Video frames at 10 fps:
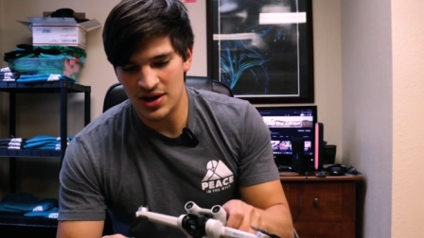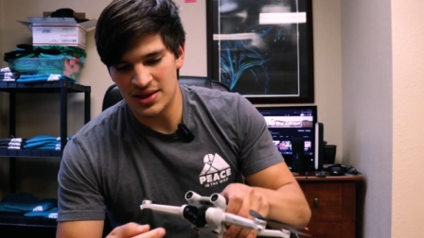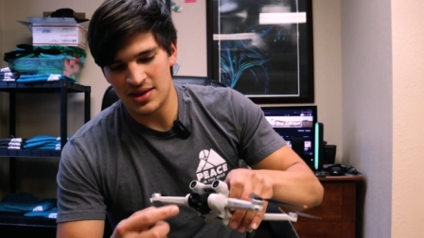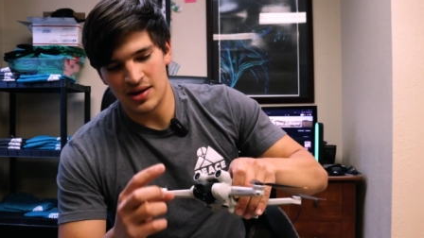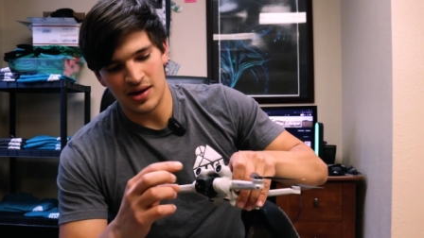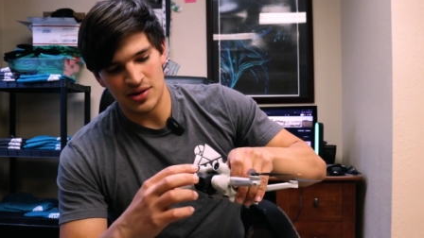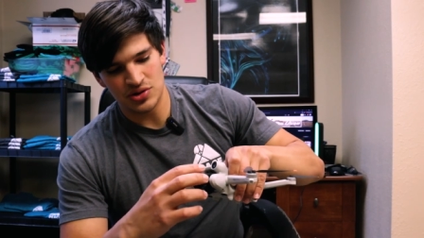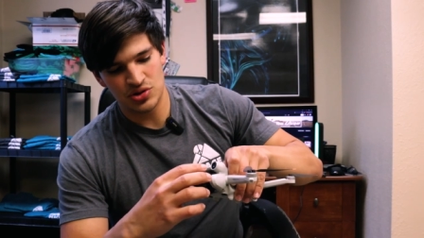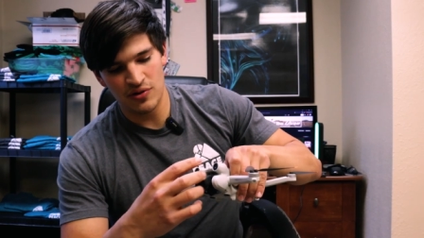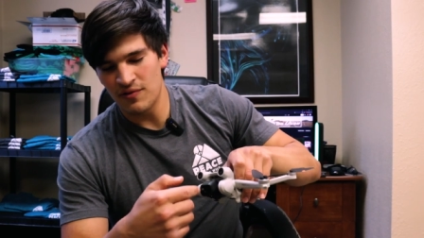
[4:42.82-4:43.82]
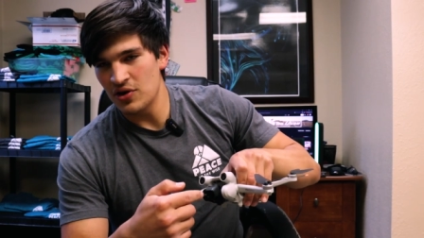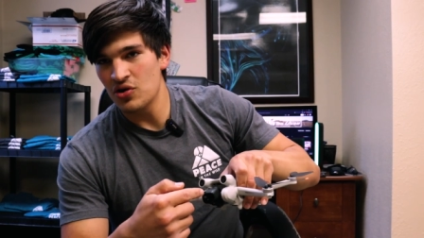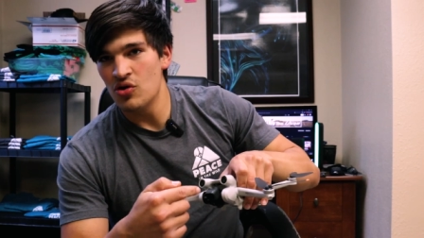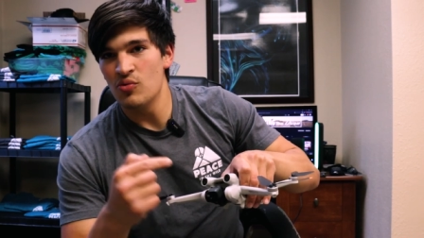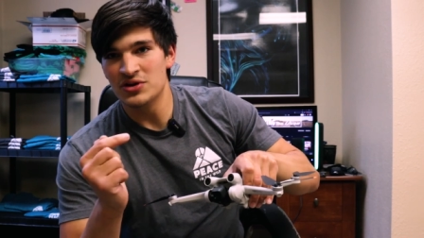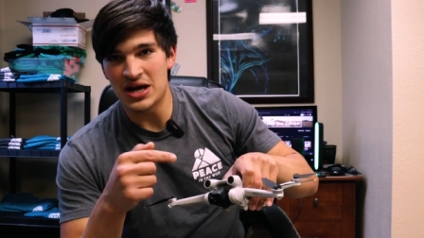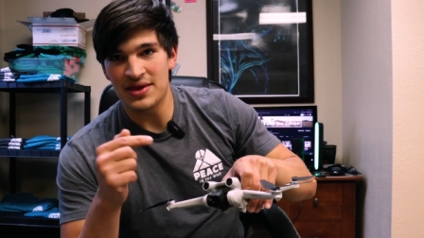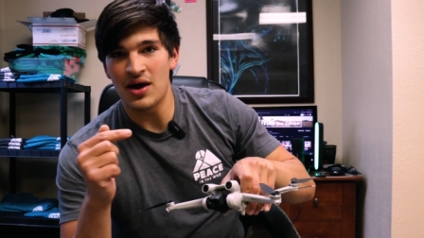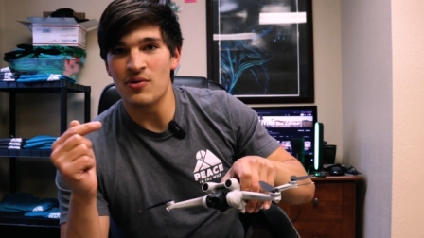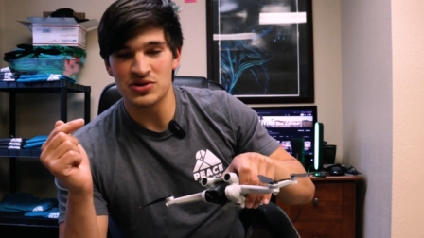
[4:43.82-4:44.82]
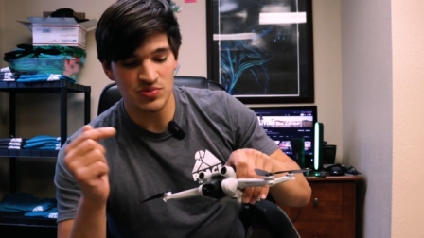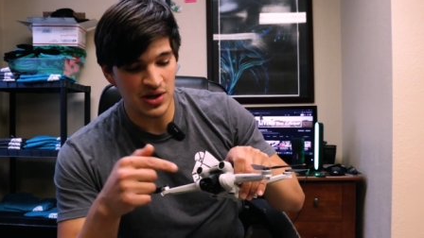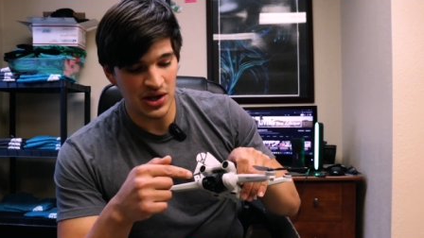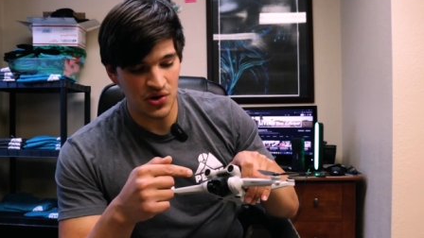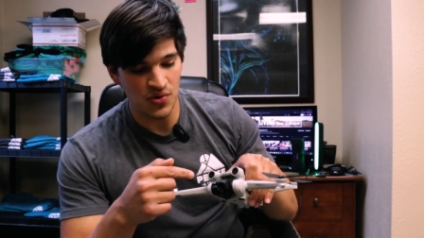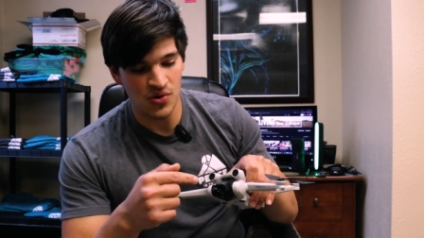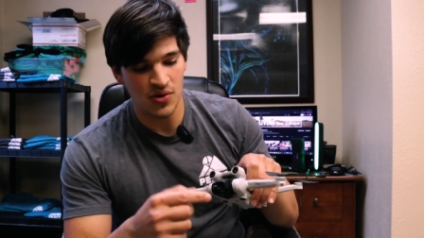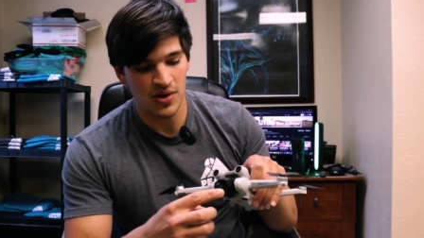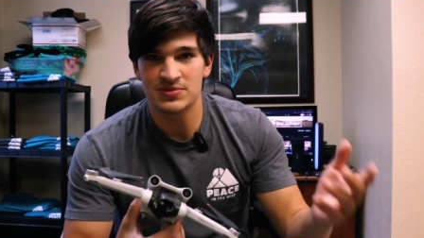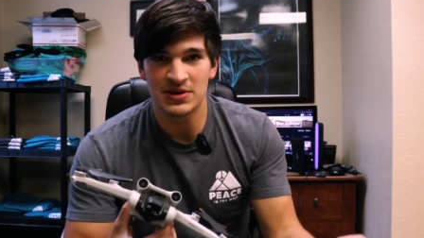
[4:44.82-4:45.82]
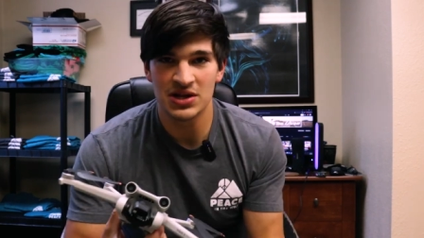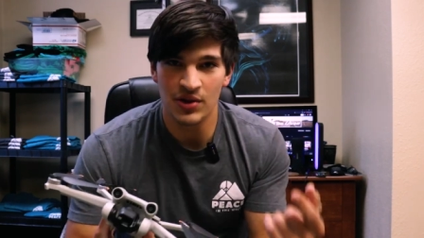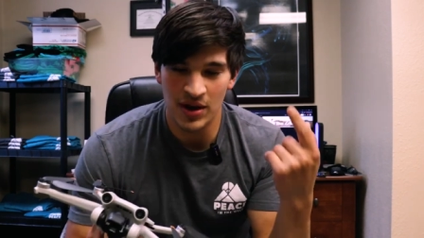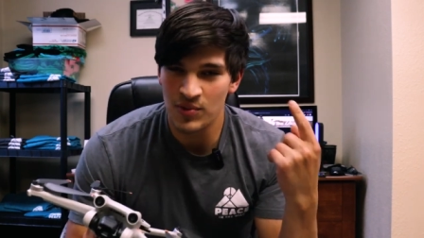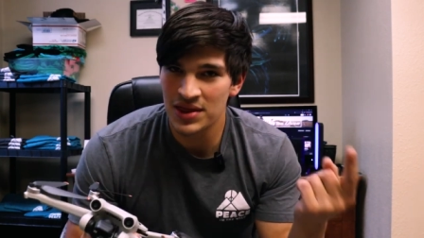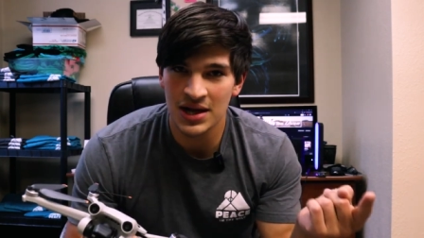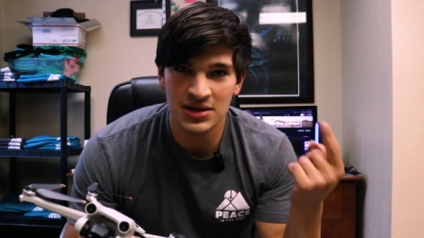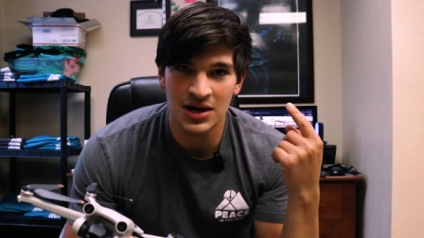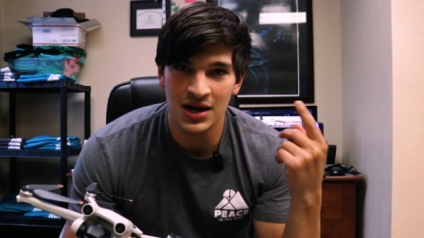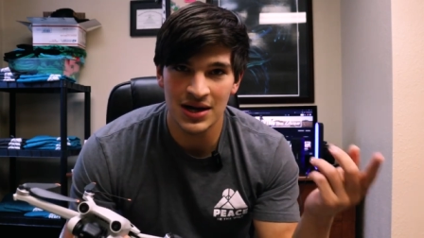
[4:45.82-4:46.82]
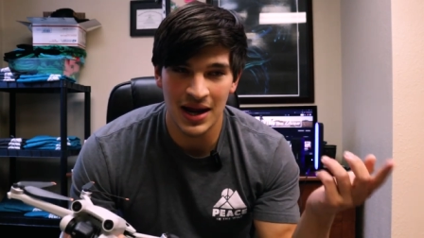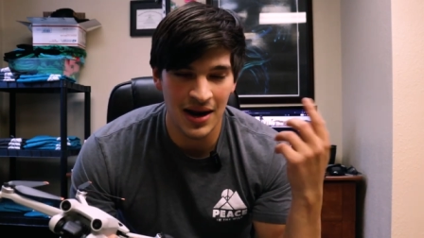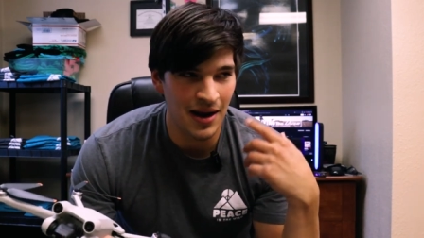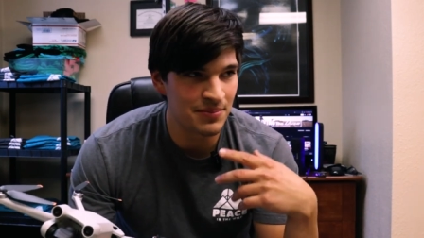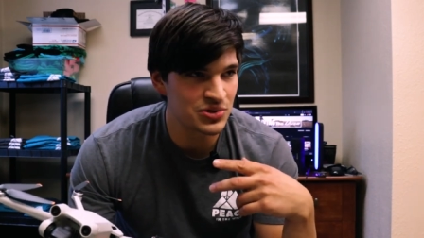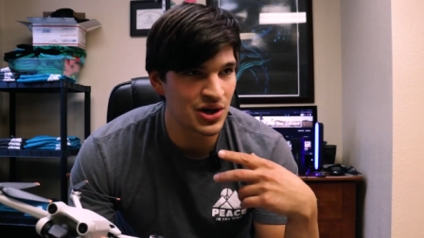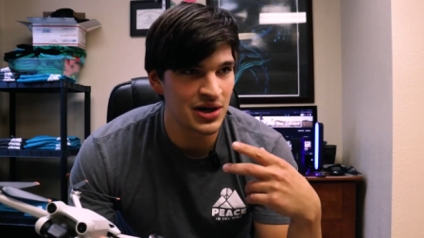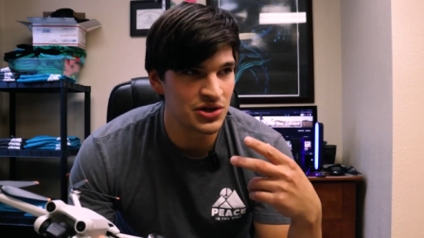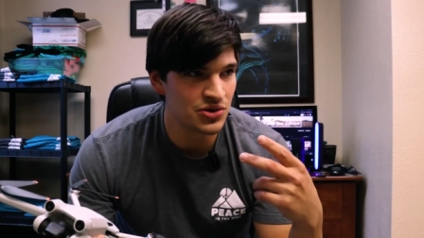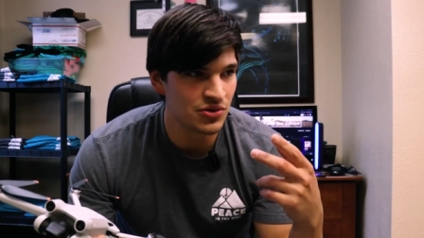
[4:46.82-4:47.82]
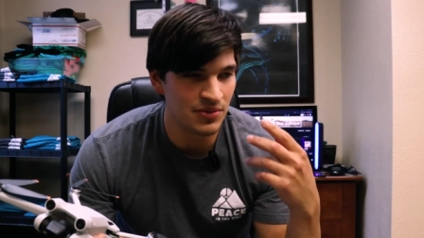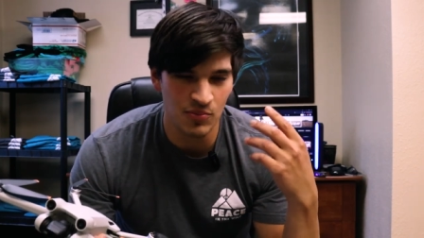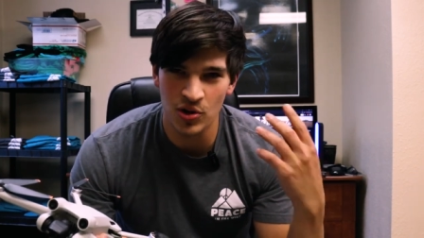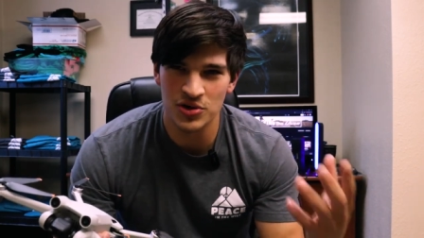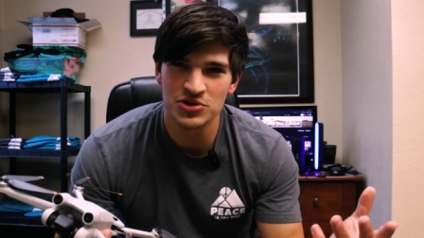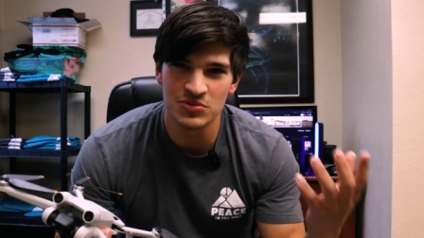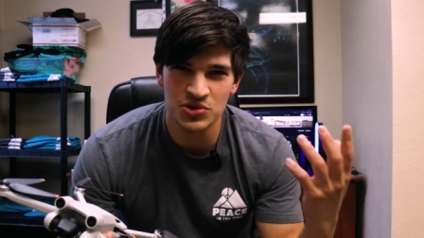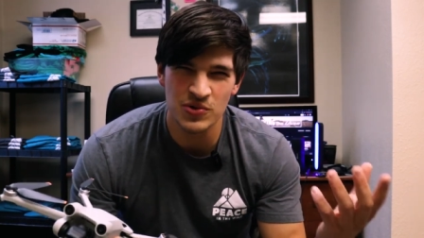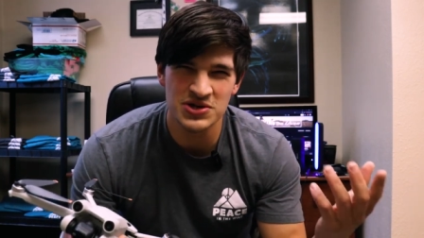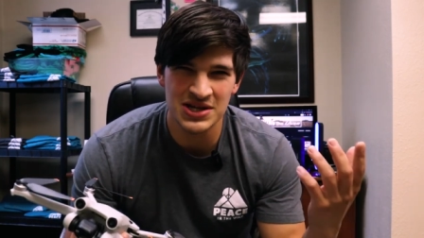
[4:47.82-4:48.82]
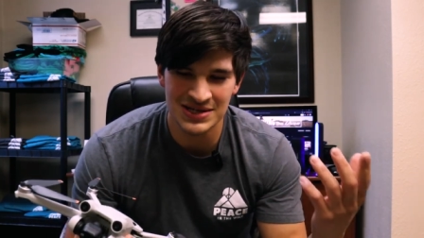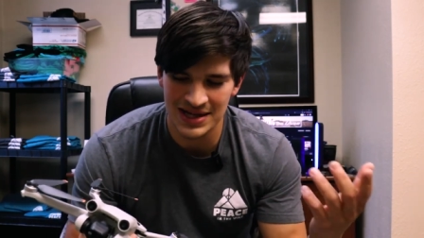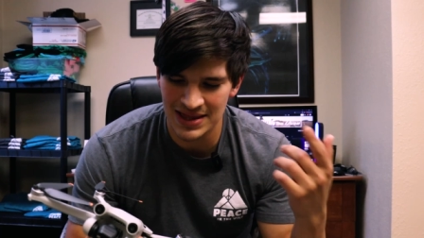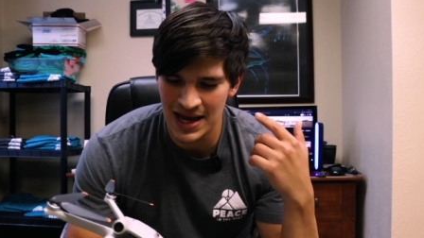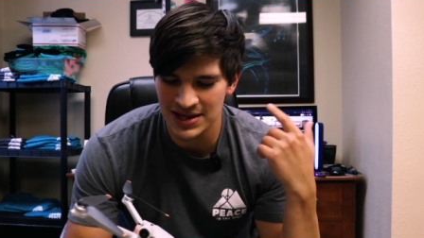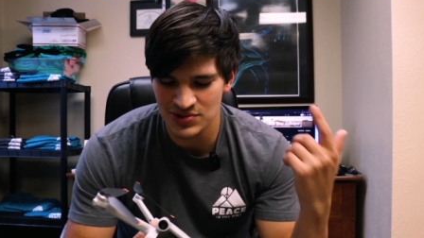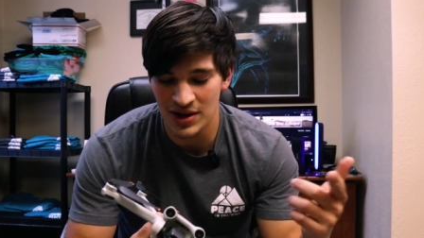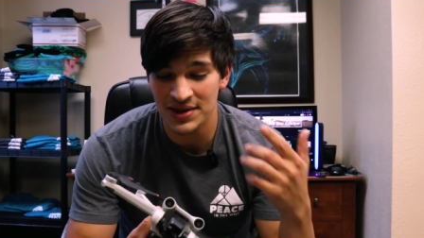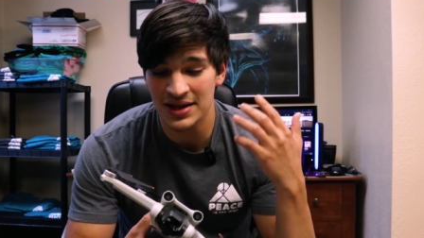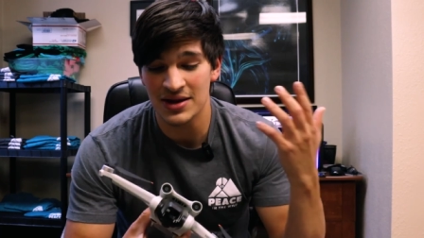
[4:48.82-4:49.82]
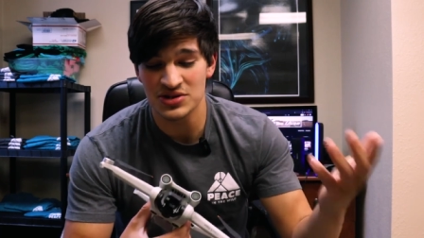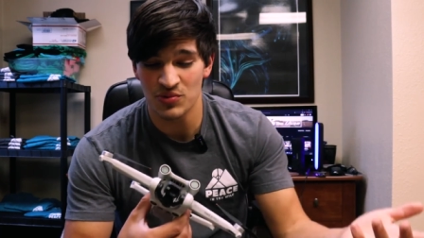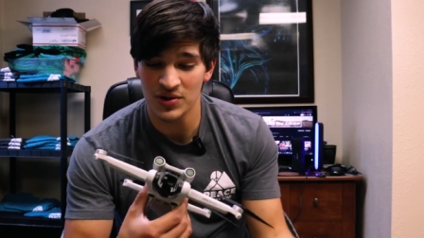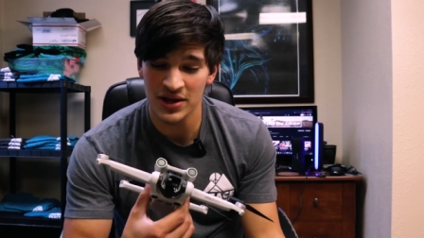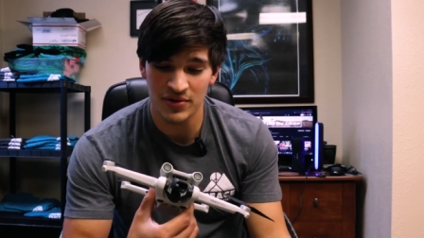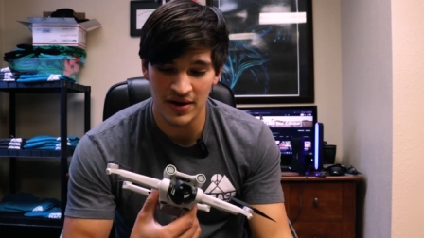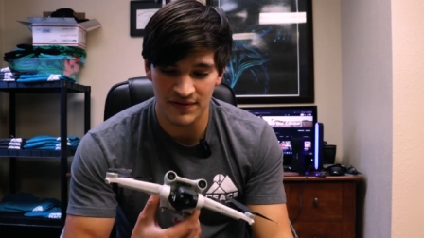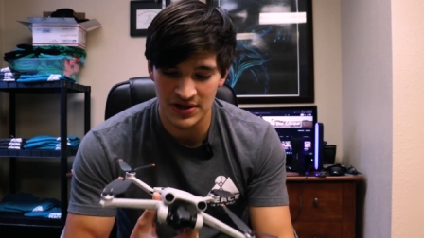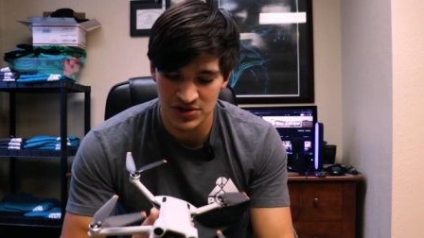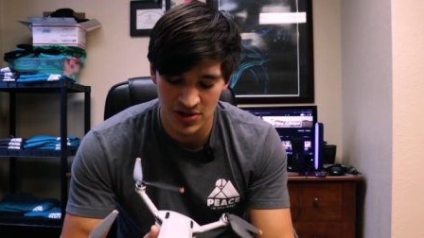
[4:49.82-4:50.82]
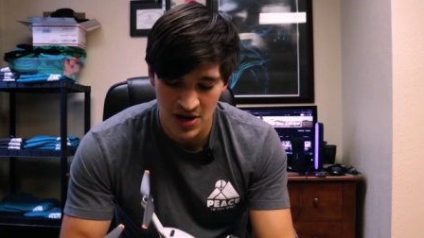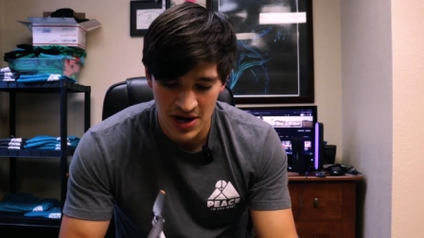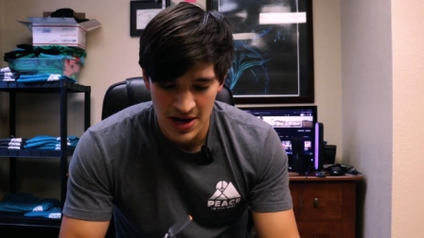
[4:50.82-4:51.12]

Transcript: you get the true vertical, which I thought was really cool, especially like with TikTok and I'm trying to do more YouTube shorts, things like that. So I thought that was a really great feature.